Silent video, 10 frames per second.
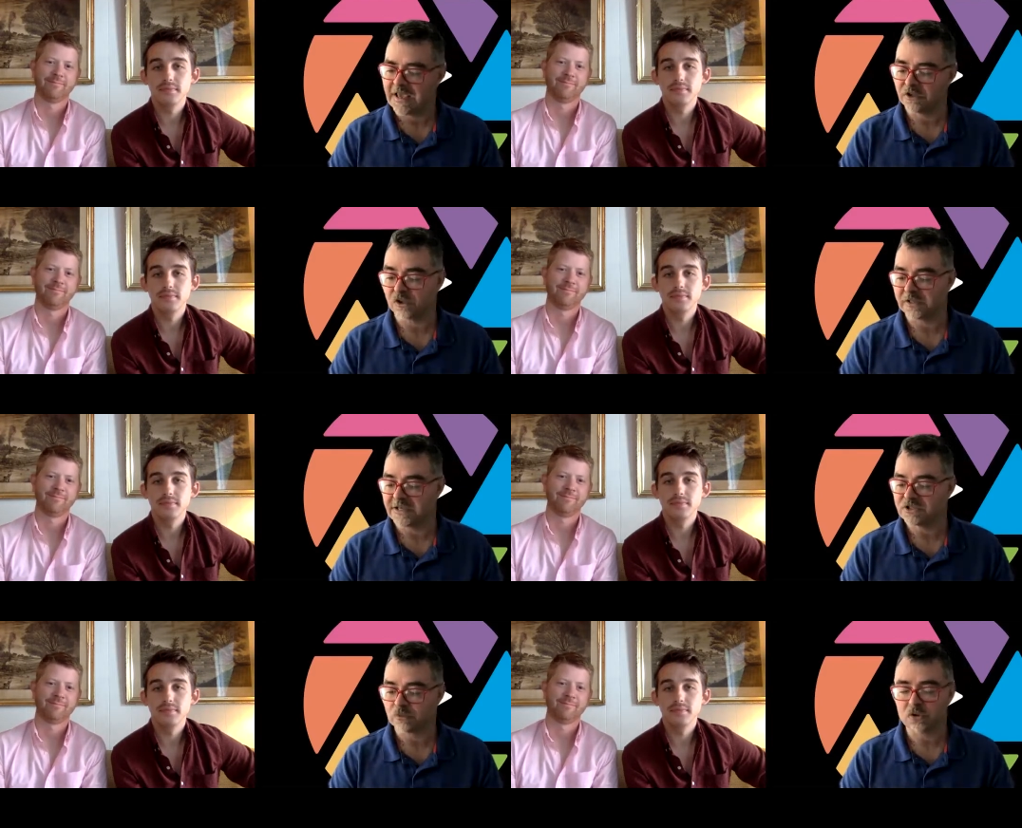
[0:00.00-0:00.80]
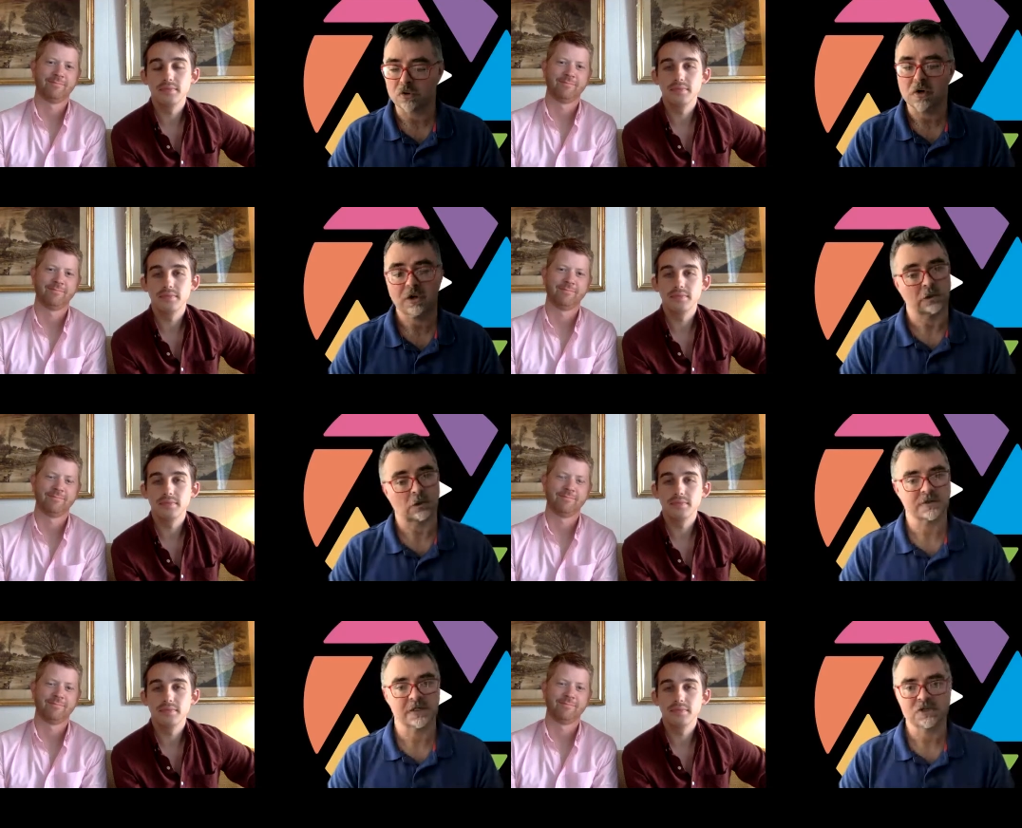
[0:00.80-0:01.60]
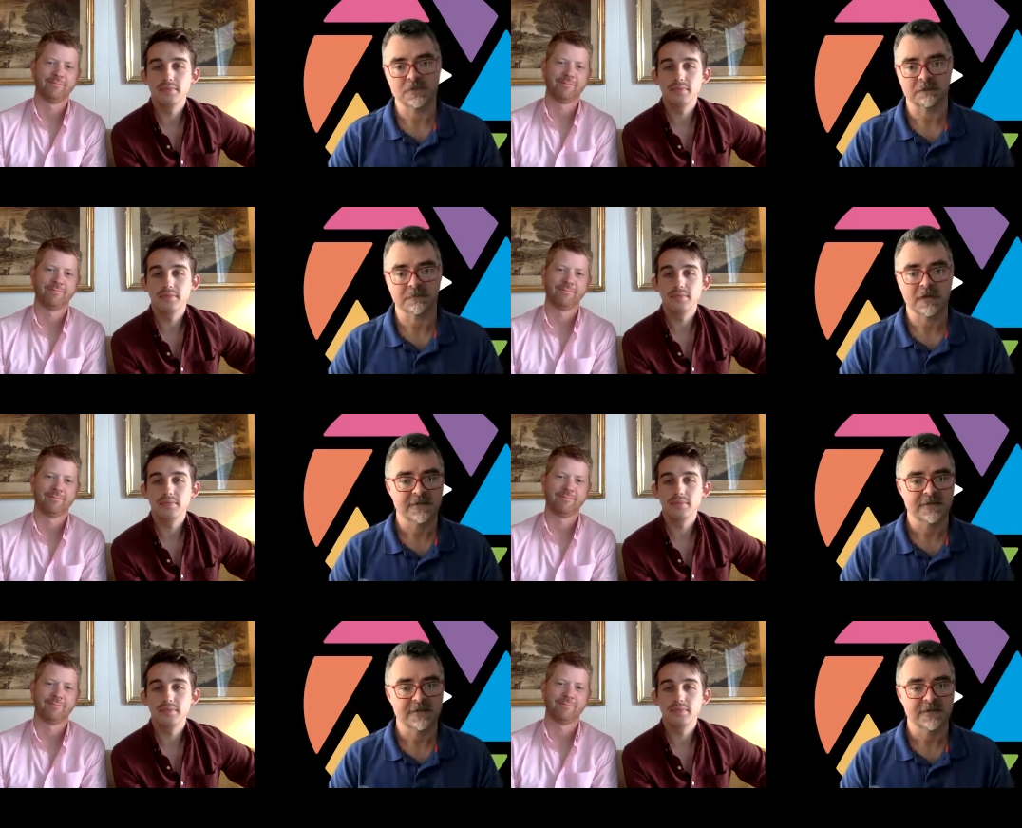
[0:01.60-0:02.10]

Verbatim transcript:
Speaker 1: and in her last role, Cloris Leachman.